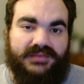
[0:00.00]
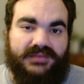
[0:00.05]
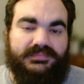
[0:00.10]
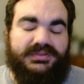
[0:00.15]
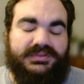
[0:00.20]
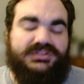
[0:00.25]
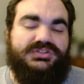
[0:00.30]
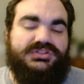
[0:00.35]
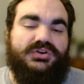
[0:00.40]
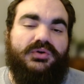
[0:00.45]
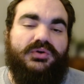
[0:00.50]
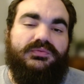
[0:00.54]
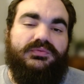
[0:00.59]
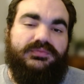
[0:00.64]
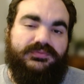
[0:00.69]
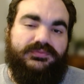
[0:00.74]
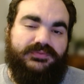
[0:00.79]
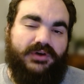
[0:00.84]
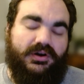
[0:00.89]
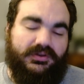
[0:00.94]
but don't
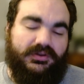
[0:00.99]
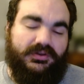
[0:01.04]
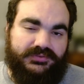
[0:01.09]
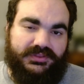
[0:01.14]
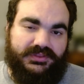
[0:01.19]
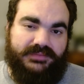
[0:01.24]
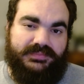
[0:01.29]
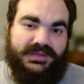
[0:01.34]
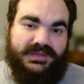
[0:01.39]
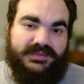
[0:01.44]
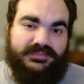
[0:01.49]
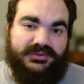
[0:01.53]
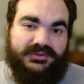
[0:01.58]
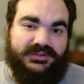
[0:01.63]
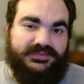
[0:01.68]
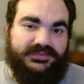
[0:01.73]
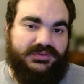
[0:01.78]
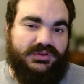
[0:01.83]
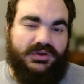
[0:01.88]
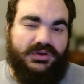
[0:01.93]
fall for the people
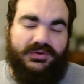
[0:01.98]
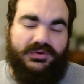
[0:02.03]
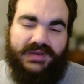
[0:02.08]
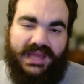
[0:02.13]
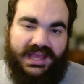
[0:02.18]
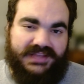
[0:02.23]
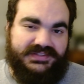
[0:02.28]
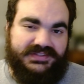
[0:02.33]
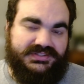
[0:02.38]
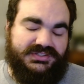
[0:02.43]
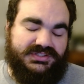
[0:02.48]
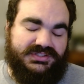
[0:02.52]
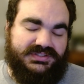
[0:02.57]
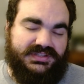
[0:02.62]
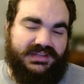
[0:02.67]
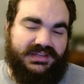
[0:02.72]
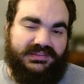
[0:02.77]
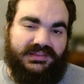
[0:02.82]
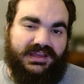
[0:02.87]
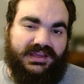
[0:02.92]
if you go and ask just
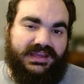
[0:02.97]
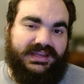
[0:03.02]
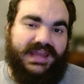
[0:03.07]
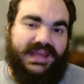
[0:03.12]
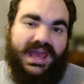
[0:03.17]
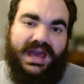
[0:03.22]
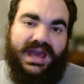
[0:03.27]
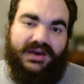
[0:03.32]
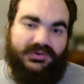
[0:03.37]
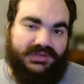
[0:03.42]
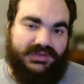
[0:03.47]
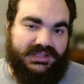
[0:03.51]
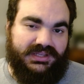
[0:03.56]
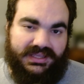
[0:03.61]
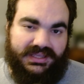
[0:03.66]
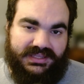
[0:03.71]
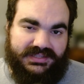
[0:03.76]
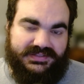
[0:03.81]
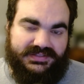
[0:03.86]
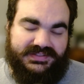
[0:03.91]
online, how can I
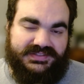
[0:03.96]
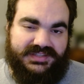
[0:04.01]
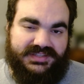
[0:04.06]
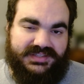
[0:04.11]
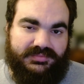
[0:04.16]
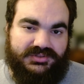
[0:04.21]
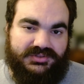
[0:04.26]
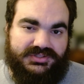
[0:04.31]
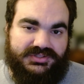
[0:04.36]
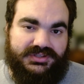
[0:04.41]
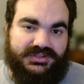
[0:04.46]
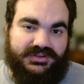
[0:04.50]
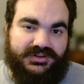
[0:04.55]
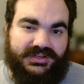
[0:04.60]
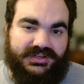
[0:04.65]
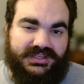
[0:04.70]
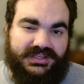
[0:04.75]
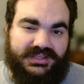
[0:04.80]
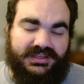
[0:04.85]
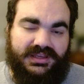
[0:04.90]
get into
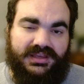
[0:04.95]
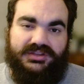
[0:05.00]
cybersecurity?